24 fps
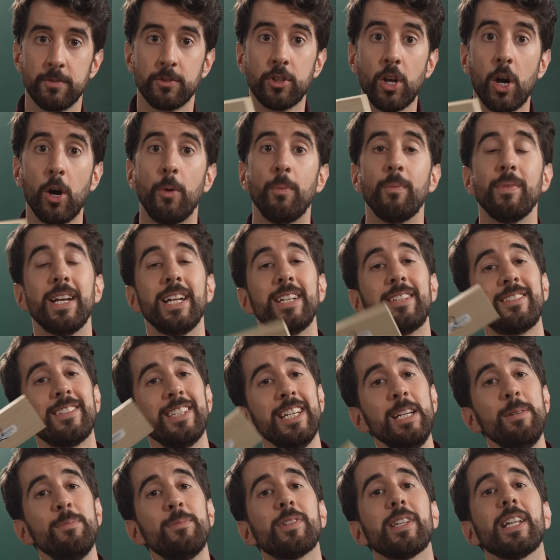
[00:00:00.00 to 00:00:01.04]
So it
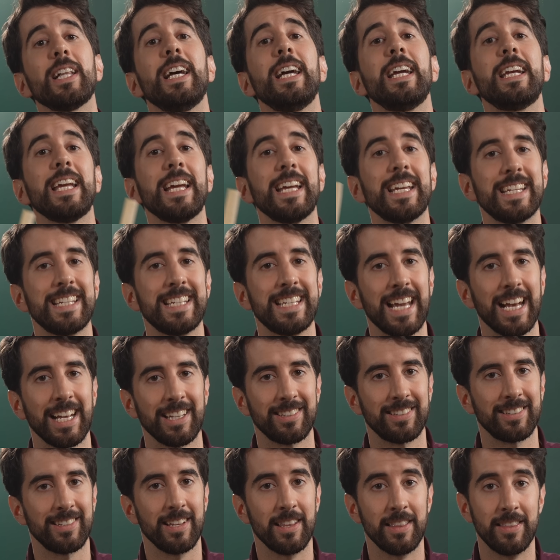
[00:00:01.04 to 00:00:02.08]
seems like,
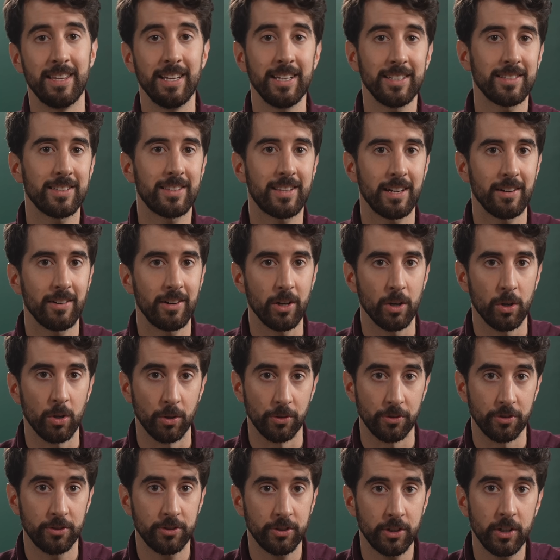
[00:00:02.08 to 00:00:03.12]
yes, this theory
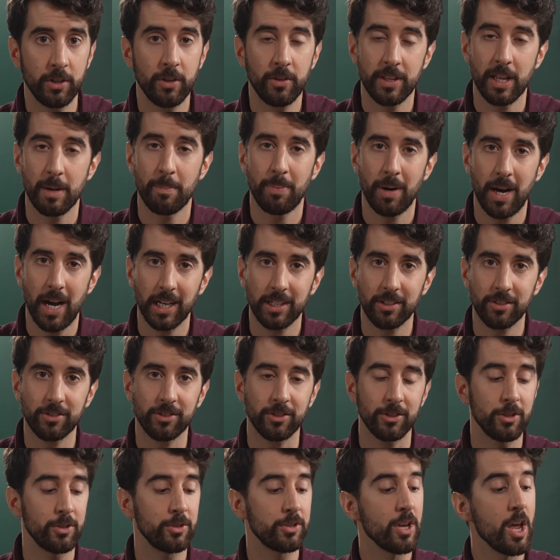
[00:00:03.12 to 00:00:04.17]
holds true that pocket
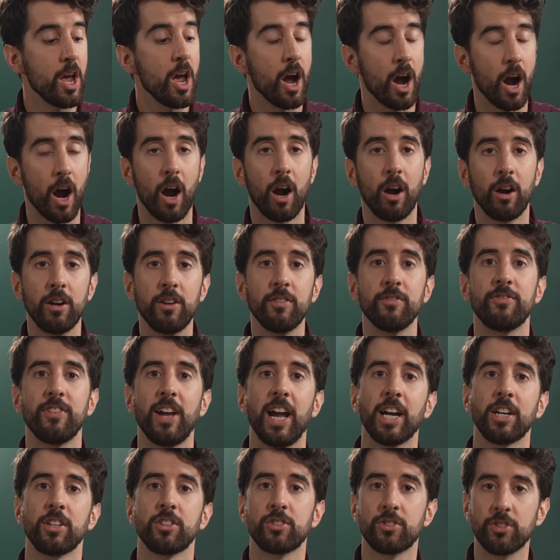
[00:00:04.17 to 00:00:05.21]
screws are in
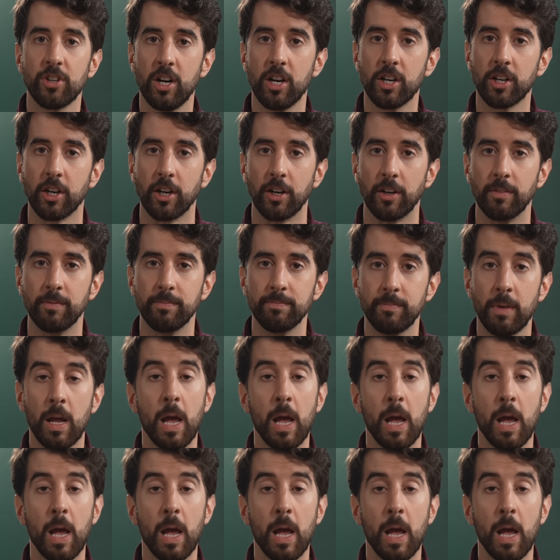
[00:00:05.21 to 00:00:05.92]
fact stronger.